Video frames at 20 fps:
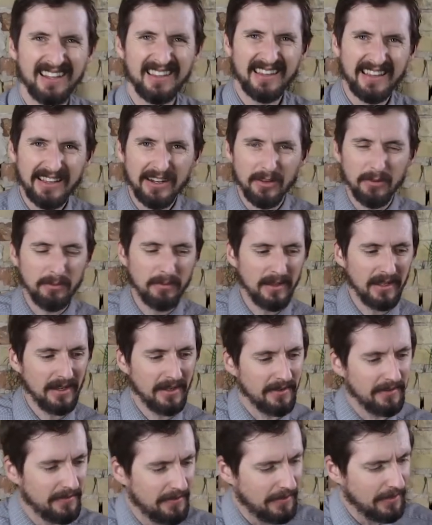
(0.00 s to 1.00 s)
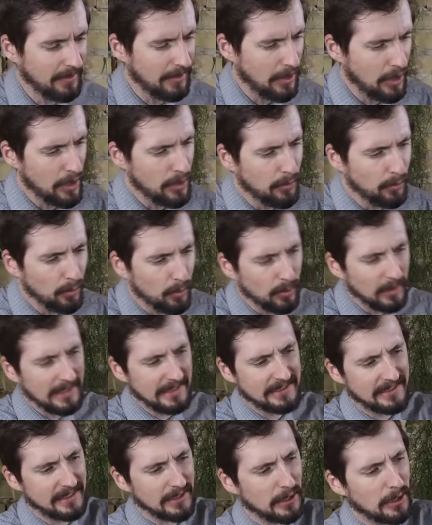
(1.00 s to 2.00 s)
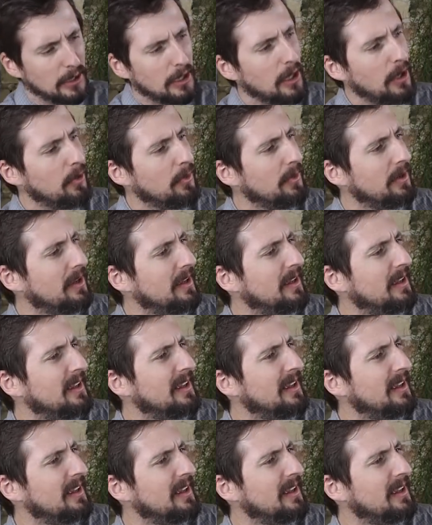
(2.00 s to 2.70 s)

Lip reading: a little bit of unruly silicone